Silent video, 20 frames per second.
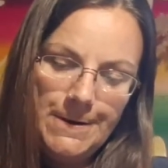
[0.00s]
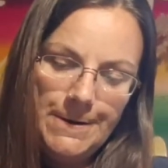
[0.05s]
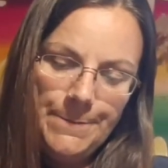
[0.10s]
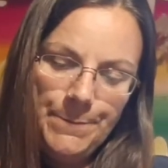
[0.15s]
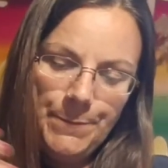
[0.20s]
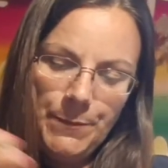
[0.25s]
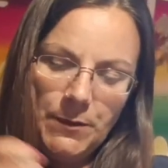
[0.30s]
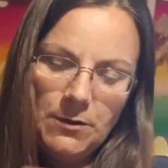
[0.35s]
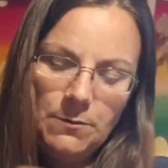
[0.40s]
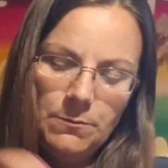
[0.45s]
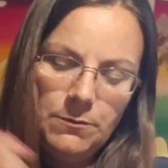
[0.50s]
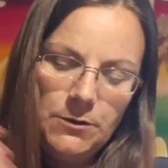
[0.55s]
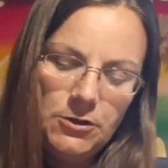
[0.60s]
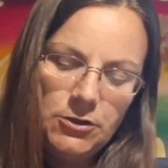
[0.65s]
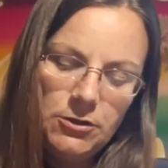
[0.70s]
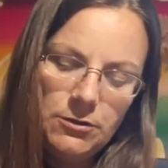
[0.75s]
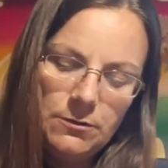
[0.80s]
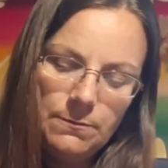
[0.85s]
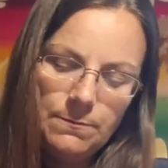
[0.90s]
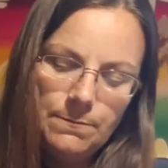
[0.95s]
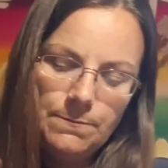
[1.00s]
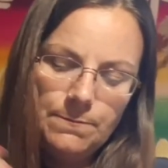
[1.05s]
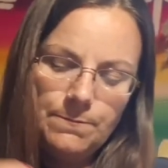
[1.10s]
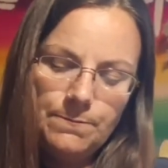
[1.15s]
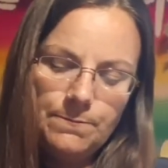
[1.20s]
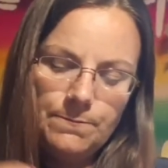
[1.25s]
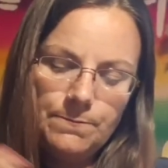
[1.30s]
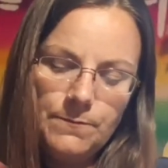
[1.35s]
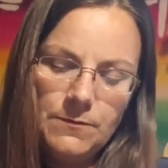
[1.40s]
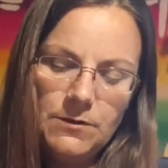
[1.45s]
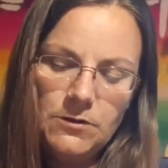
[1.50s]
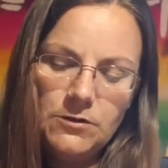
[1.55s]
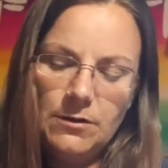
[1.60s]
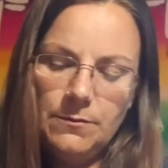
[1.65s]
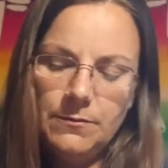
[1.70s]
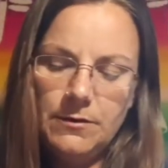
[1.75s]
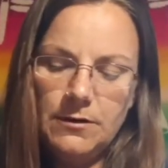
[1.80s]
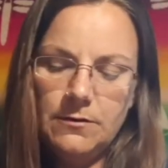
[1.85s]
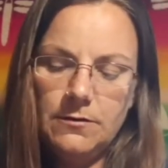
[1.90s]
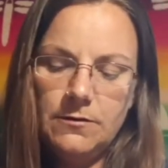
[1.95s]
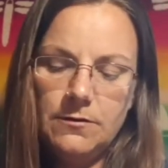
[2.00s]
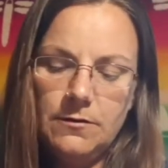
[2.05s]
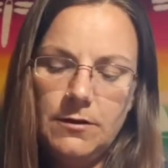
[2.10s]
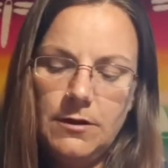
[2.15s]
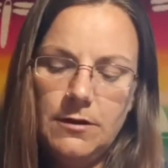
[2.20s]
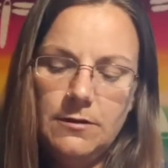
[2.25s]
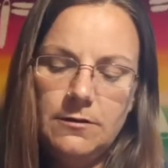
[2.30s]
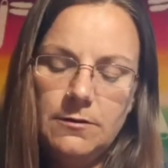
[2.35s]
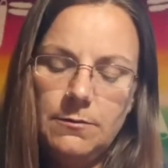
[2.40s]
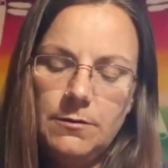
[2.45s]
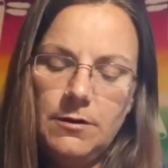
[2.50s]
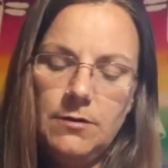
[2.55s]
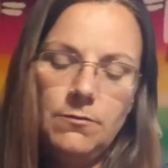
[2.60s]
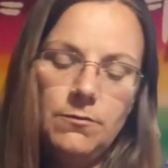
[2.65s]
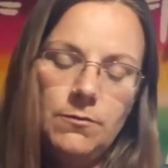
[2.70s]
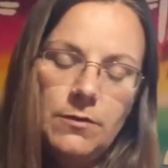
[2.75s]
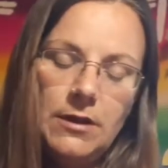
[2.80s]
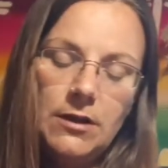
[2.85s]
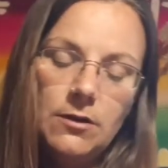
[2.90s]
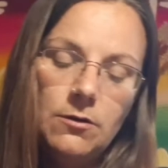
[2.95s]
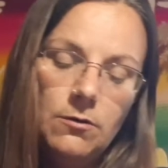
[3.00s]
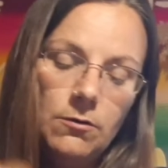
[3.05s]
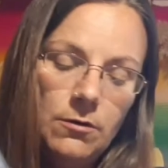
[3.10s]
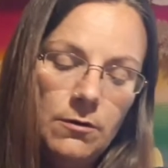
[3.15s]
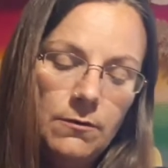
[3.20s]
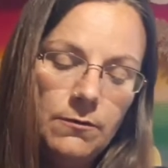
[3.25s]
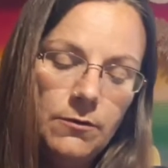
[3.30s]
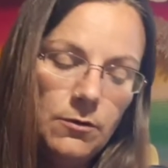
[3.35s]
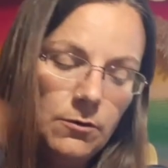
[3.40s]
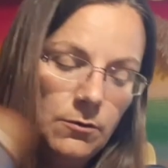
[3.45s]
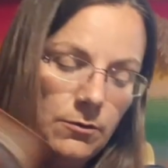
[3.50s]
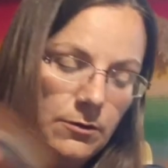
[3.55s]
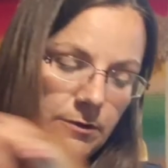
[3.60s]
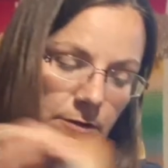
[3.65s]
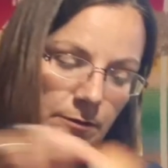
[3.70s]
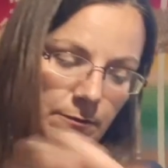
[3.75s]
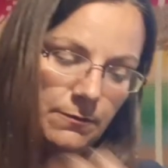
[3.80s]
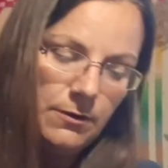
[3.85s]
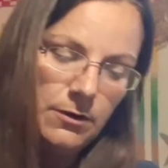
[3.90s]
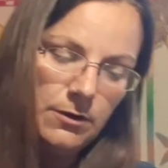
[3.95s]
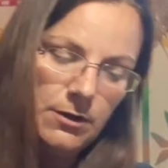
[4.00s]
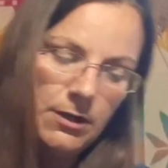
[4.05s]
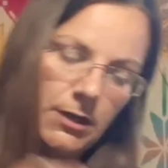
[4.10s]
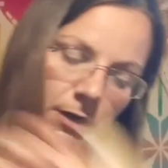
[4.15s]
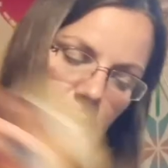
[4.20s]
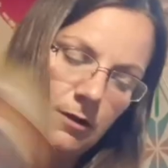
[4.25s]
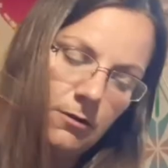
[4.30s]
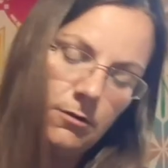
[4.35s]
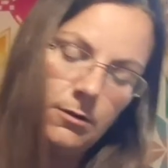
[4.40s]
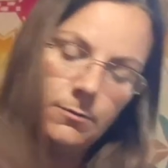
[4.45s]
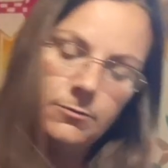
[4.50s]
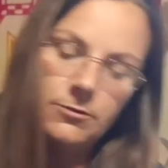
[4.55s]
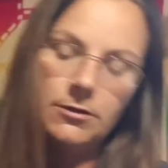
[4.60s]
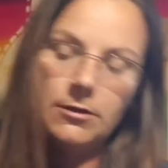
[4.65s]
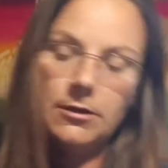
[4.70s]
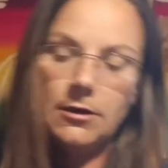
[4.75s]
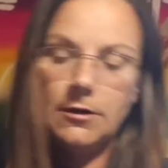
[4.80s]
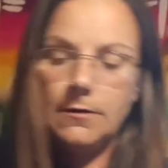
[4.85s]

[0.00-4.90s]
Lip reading: Completion. Something needs to be let go of, though, with the volcanic eruption there.